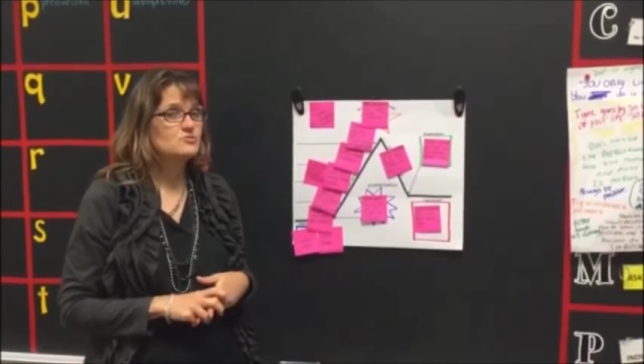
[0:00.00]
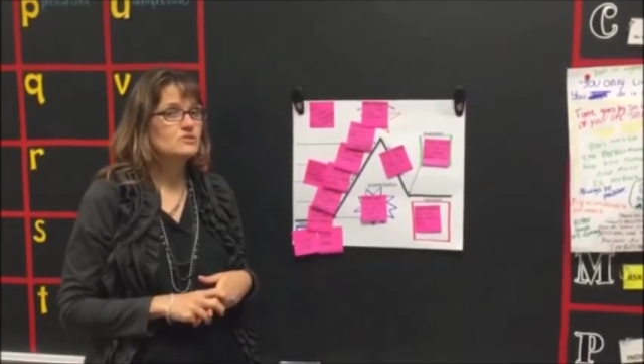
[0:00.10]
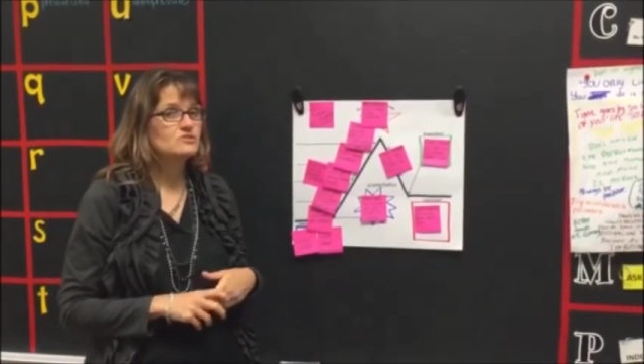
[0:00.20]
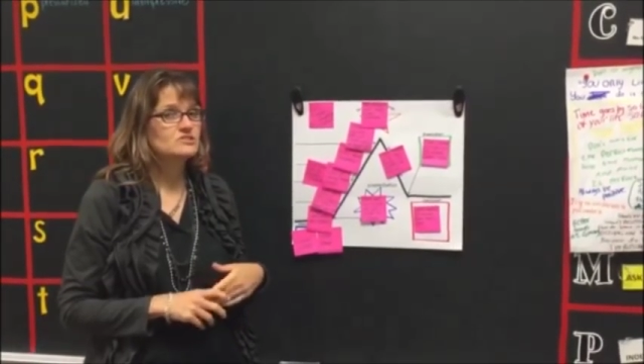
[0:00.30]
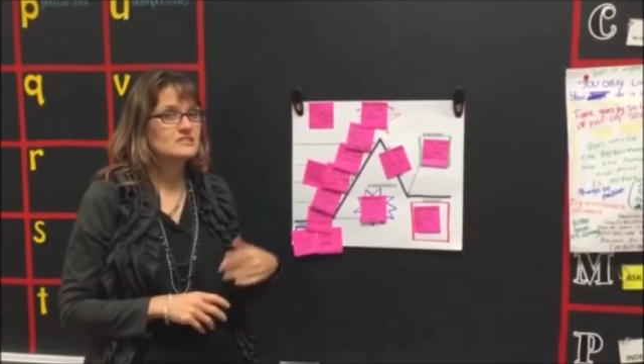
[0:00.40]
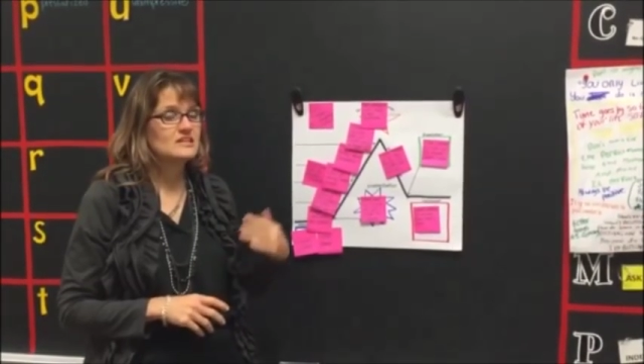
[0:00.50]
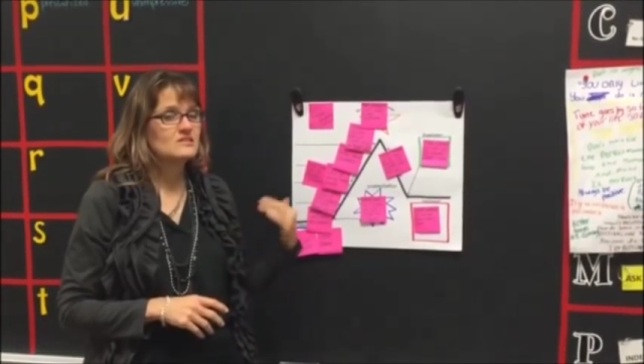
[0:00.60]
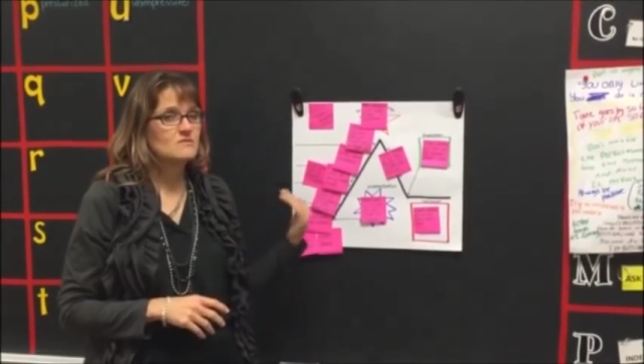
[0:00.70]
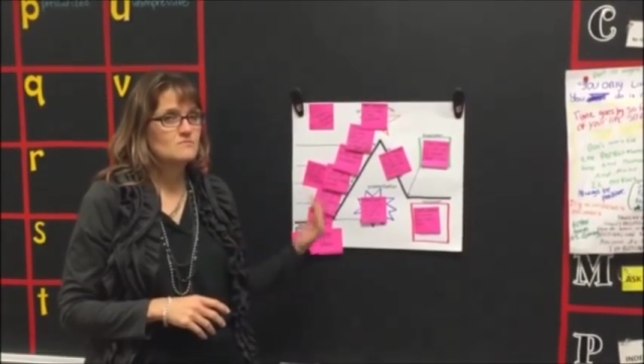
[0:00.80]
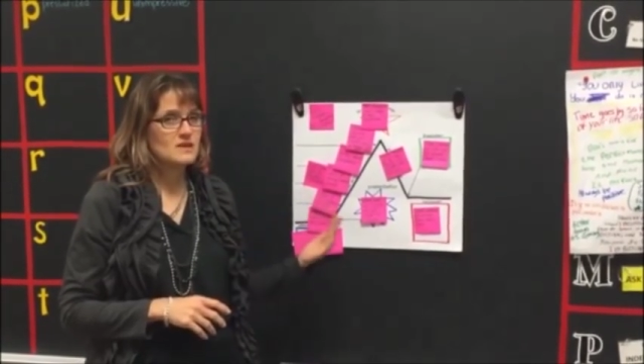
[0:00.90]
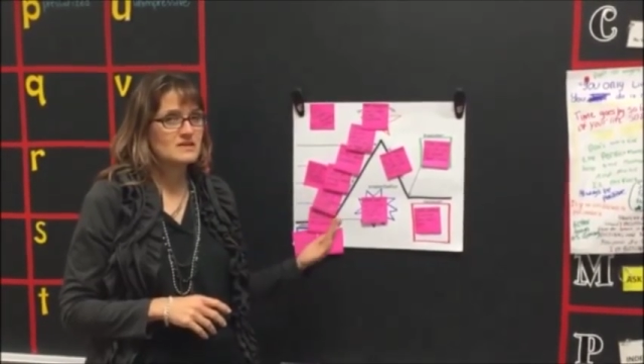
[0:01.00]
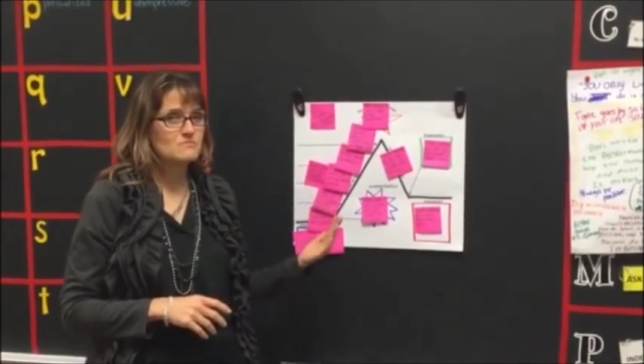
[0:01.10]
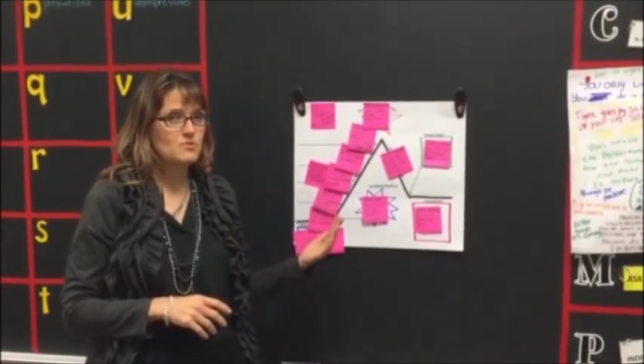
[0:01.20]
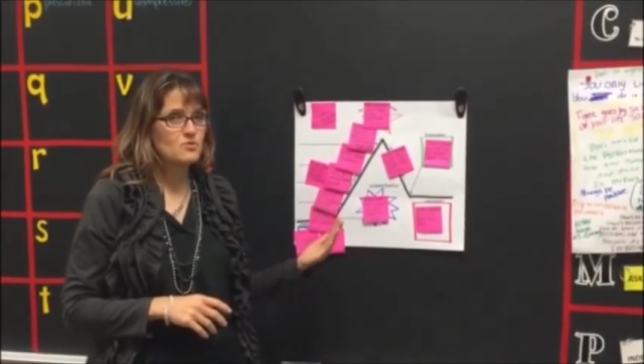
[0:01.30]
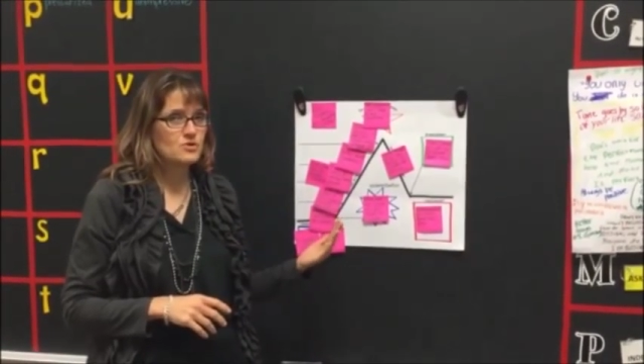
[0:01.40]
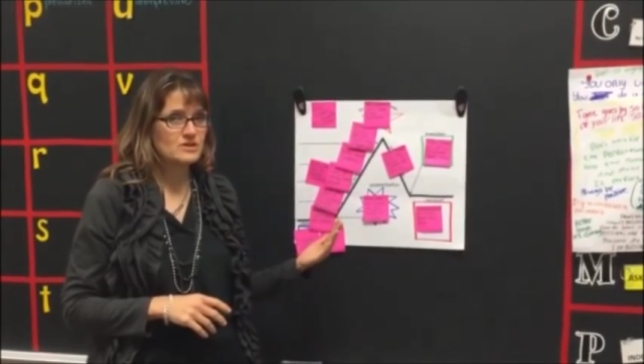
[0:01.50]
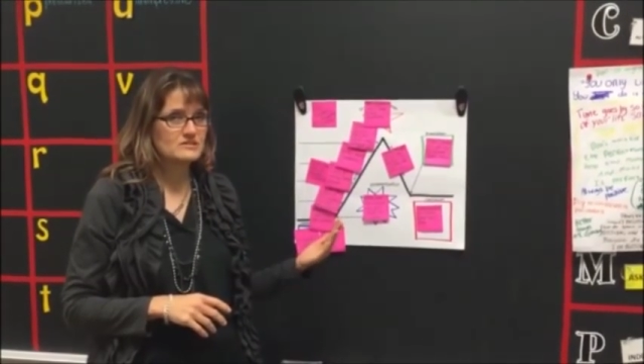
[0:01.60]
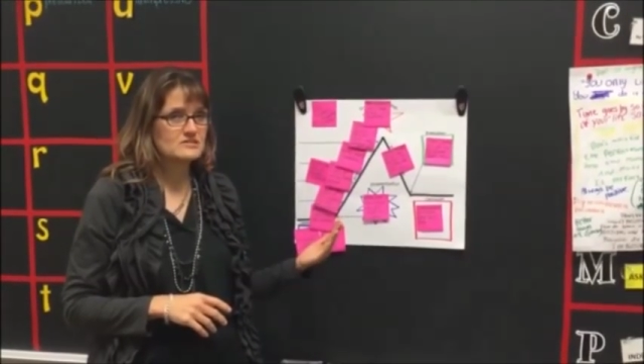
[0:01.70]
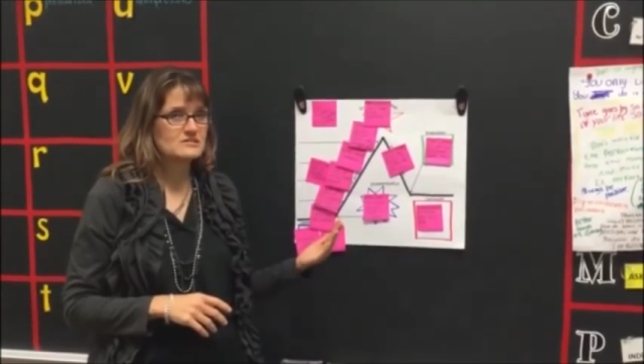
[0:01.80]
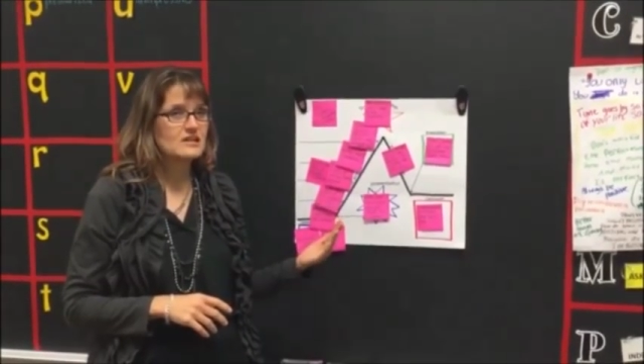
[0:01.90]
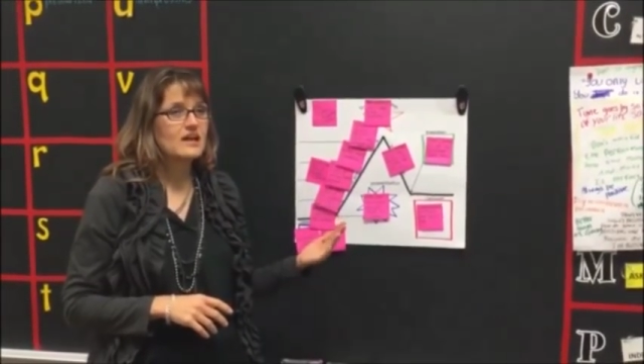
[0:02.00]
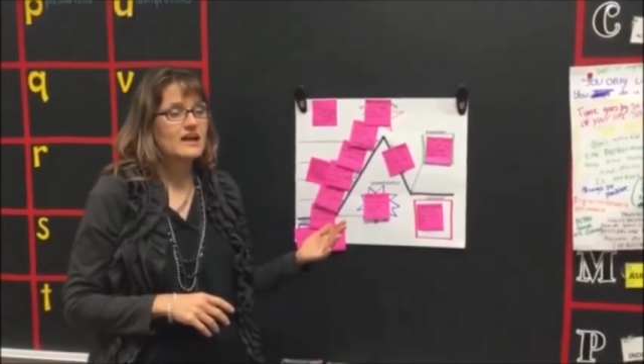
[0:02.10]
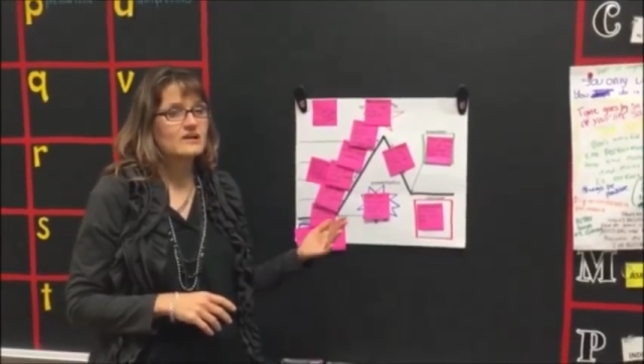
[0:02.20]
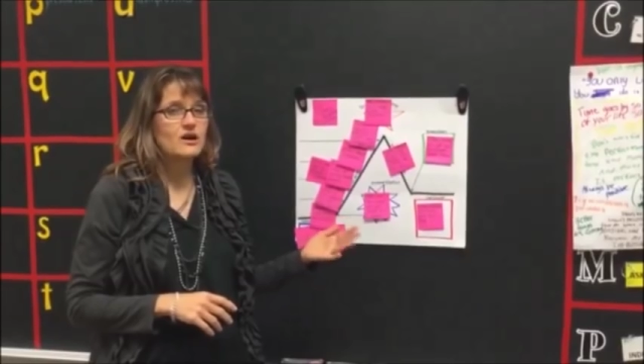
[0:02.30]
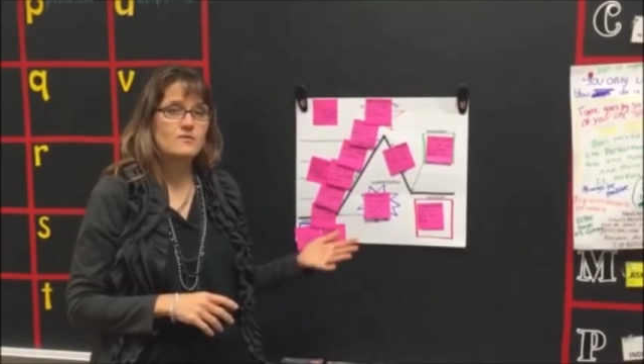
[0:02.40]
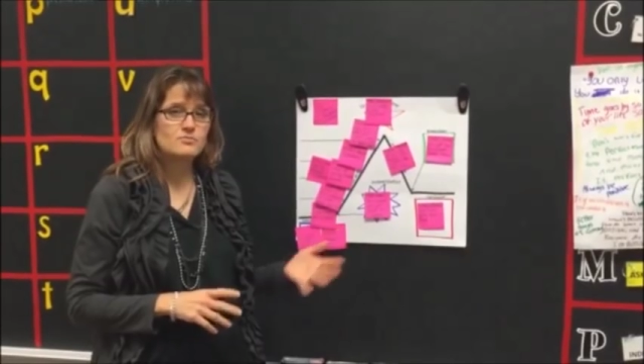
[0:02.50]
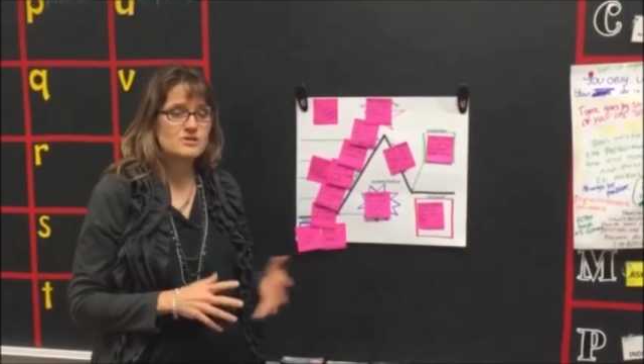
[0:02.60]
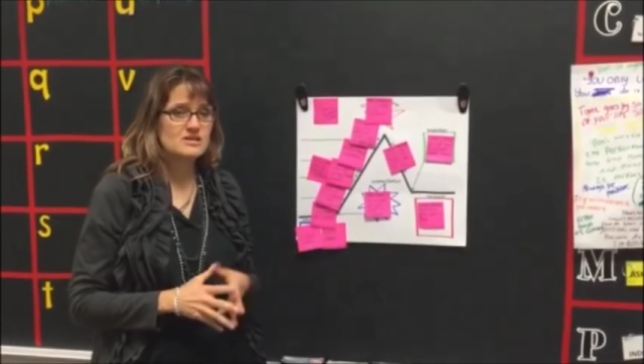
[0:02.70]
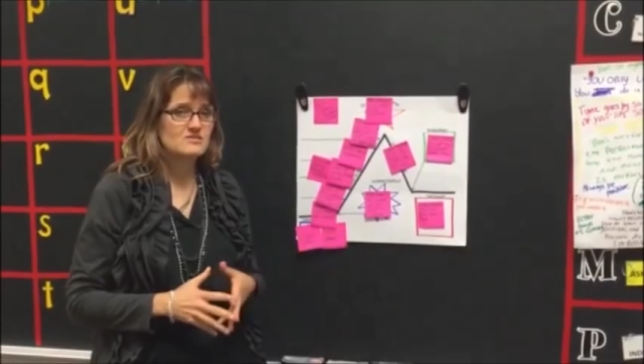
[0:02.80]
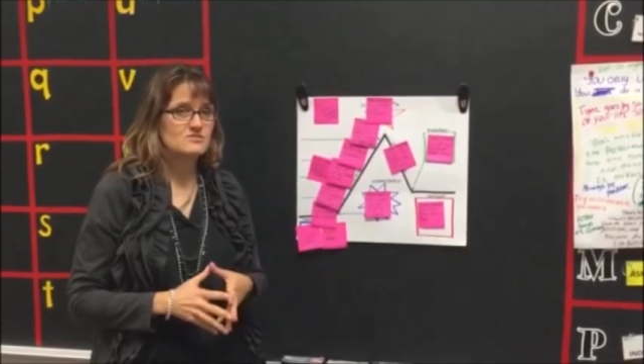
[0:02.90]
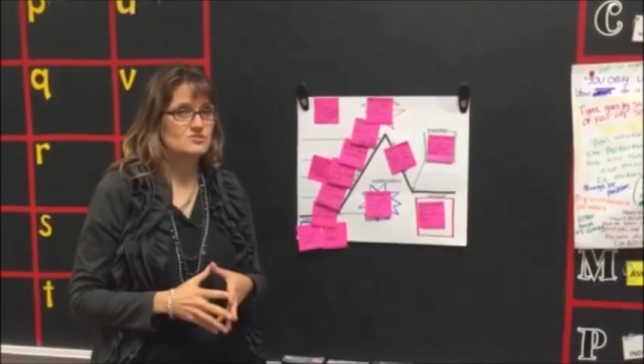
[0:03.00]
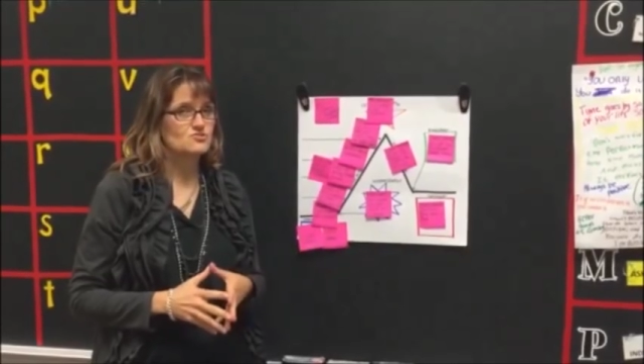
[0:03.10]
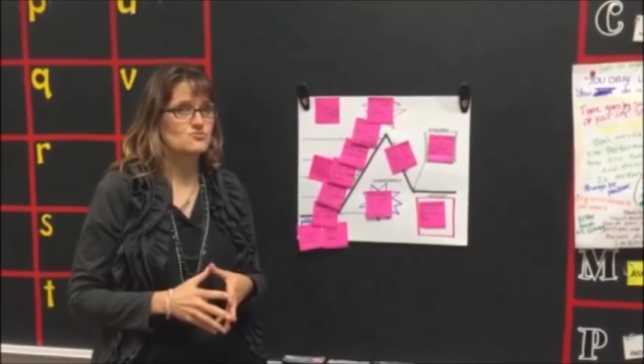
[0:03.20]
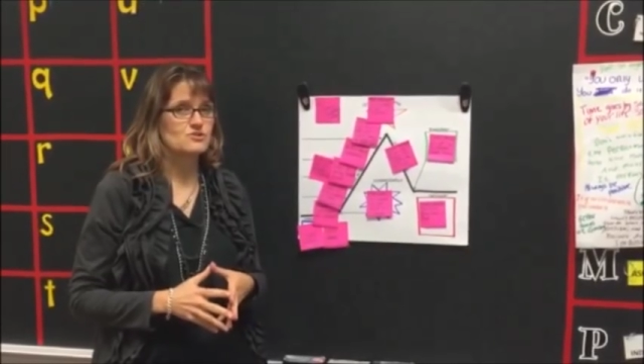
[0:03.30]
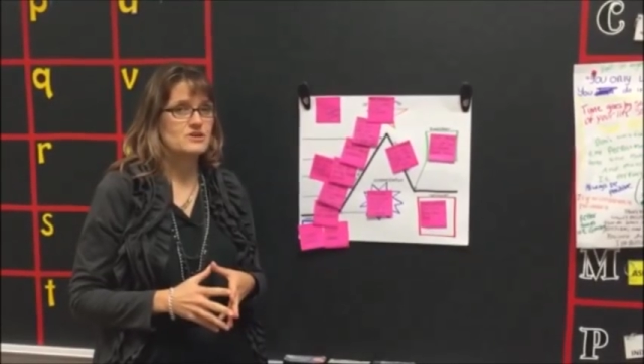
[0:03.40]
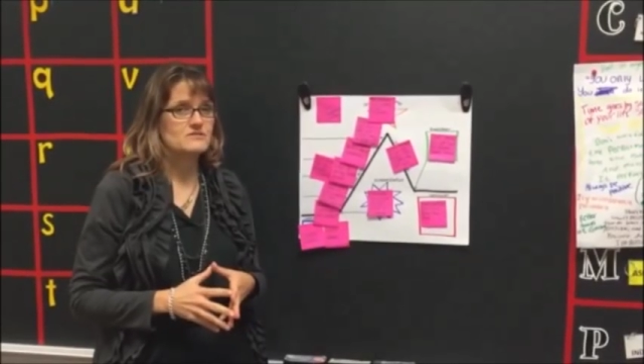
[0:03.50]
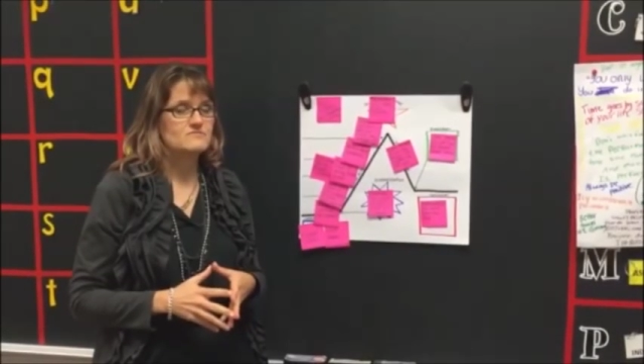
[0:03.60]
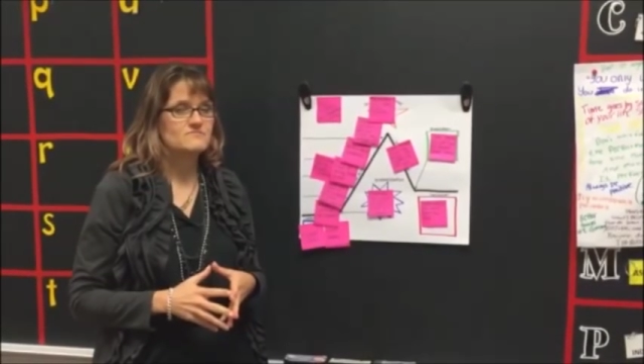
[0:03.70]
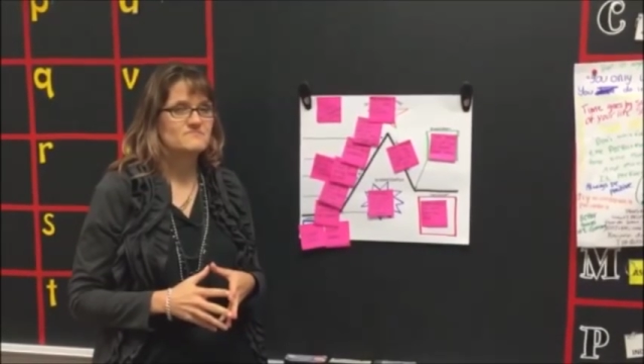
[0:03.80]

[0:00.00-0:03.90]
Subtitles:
you understand the main points and comprehend the story.